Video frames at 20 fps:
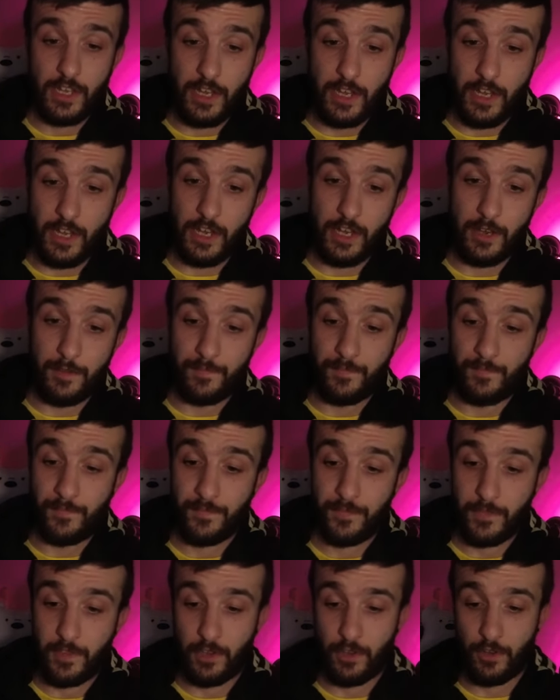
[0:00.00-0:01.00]

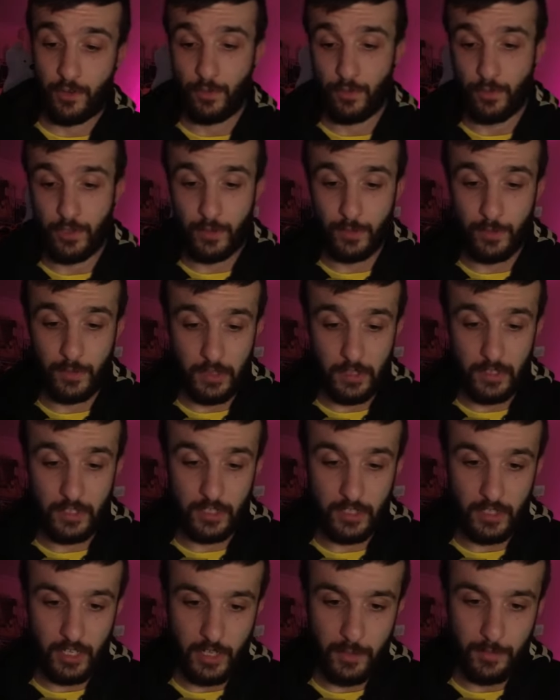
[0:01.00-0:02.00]
Cool thing with
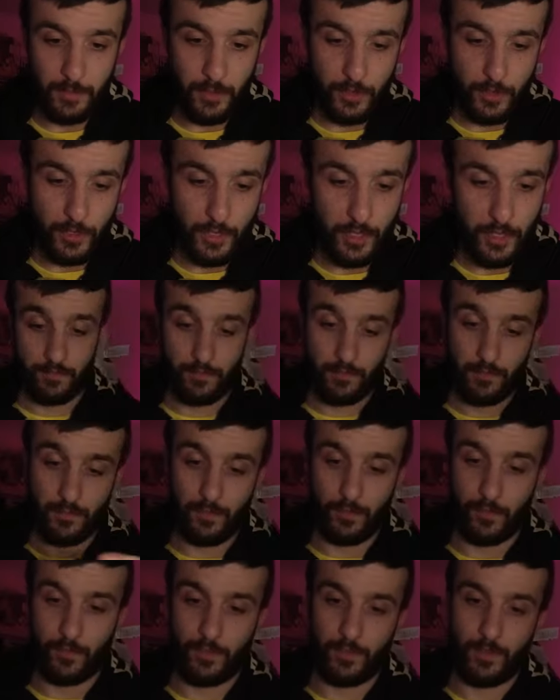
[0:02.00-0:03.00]
this keyboard,
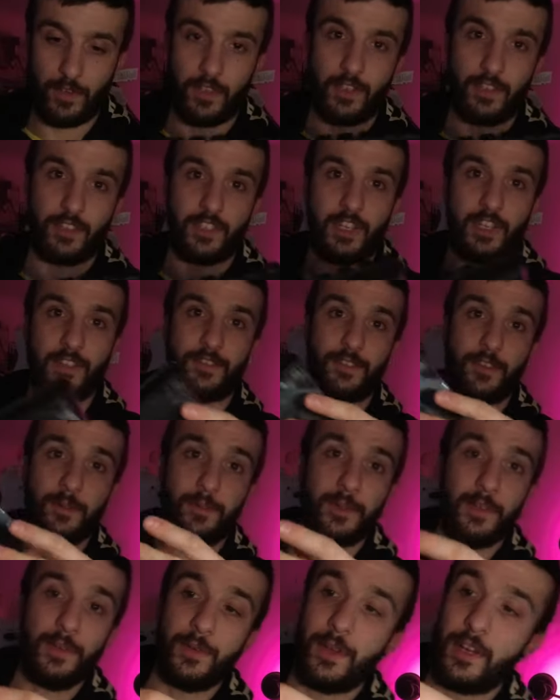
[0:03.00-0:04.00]
oh, I've got a
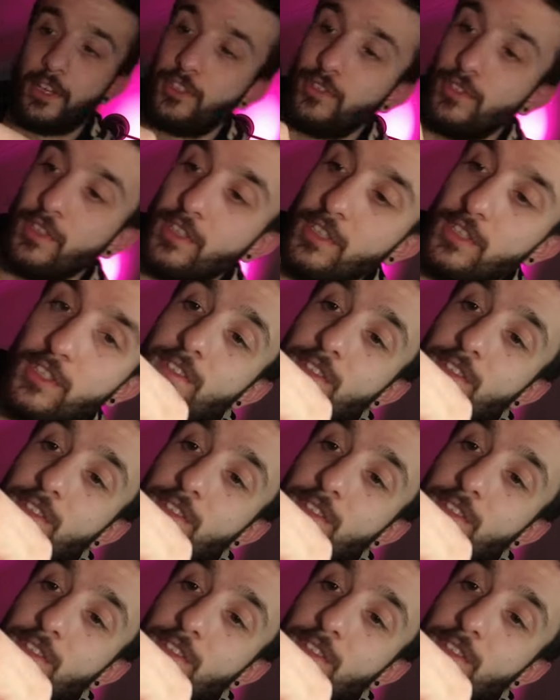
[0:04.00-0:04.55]
satisfying peel actually.